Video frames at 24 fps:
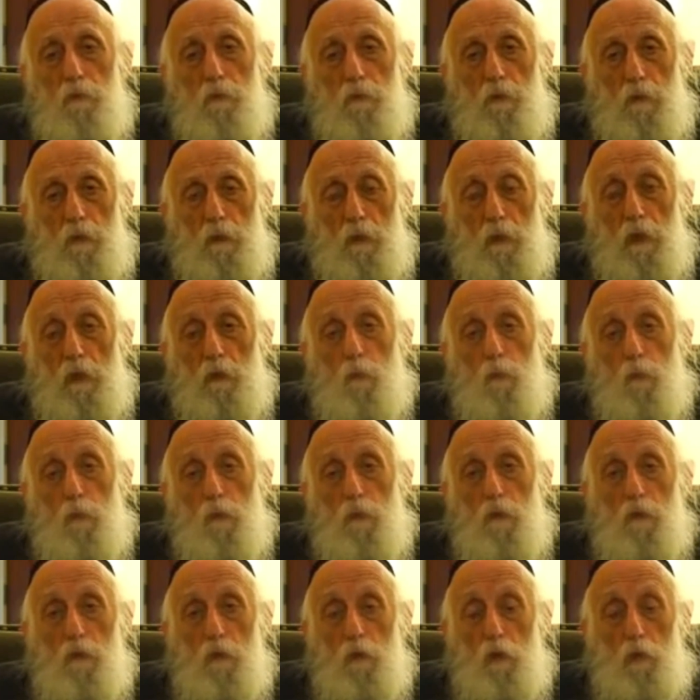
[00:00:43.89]
psychiatric
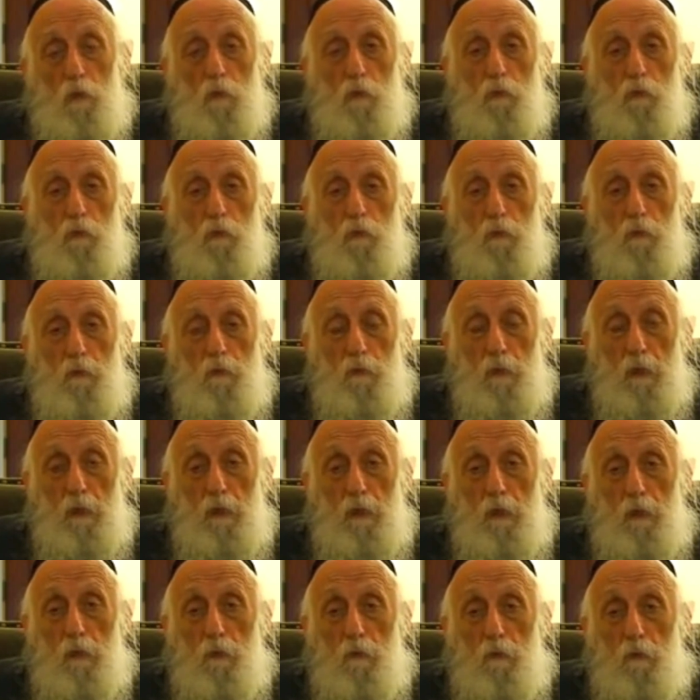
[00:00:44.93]
conditions
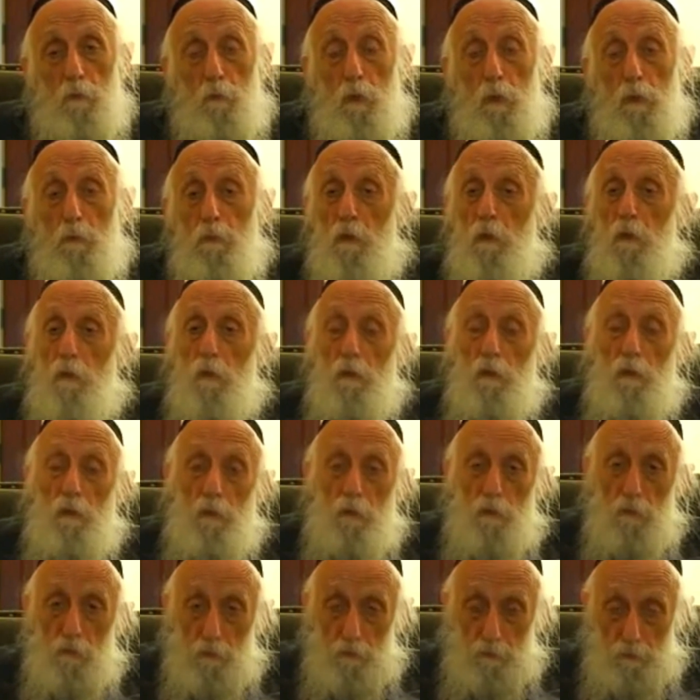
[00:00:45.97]
that are
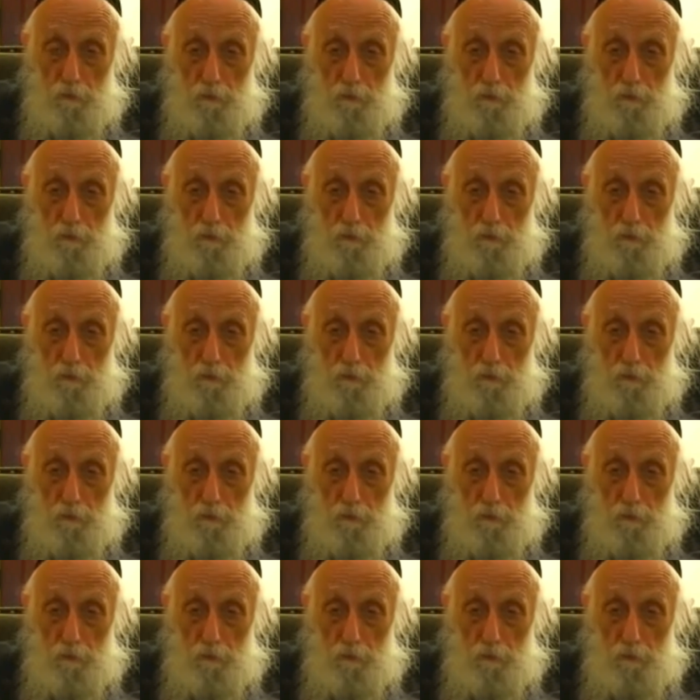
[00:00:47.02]
primarily